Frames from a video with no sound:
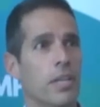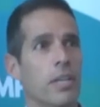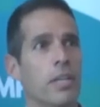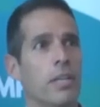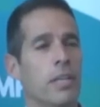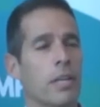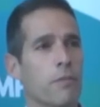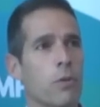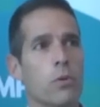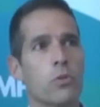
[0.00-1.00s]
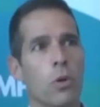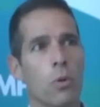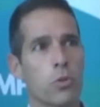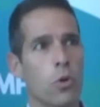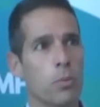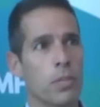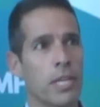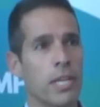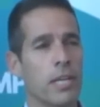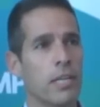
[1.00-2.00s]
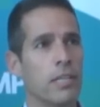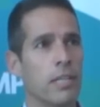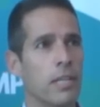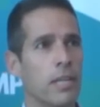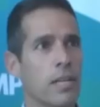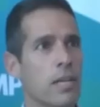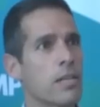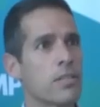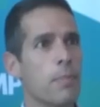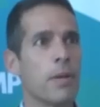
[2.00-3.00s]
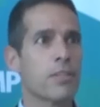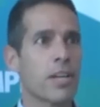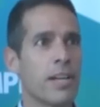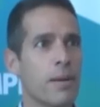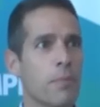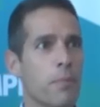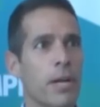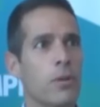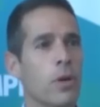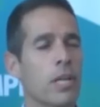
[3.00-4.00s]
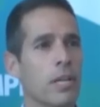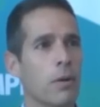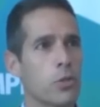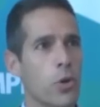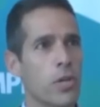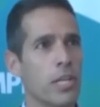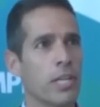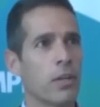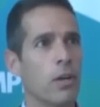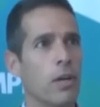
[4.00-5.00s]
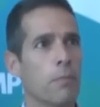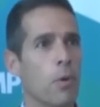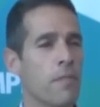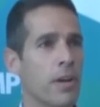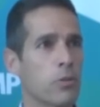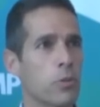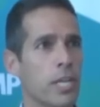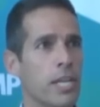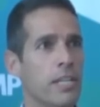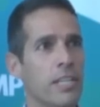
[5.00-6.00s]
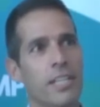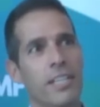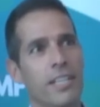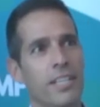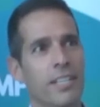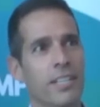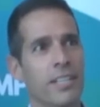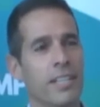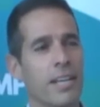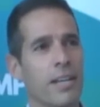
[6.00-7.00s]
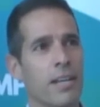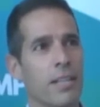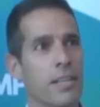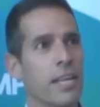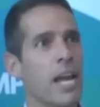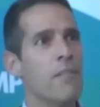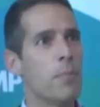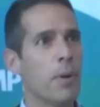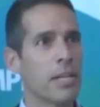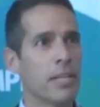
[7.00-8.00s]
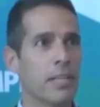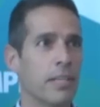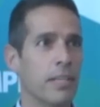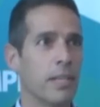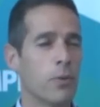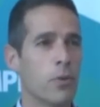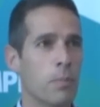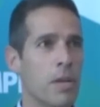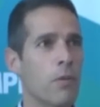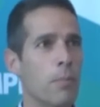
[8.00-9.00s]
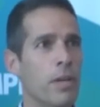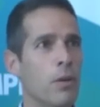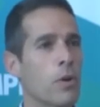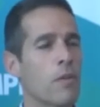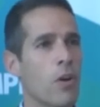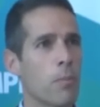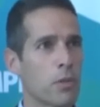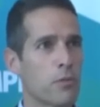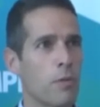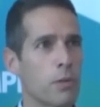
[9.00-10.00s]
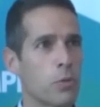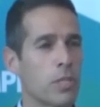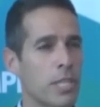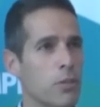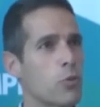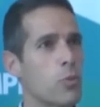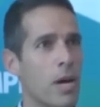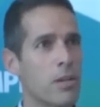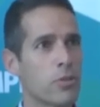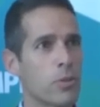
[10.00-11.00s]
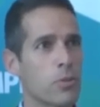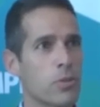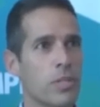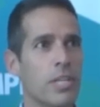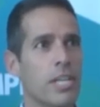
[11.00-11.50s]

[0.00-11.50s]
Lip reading: And of course, also hope that they are as happy as I am when I look at our journey and where we are today. And I think everybody, including me, will be looking very much forward to the next 2 milestones.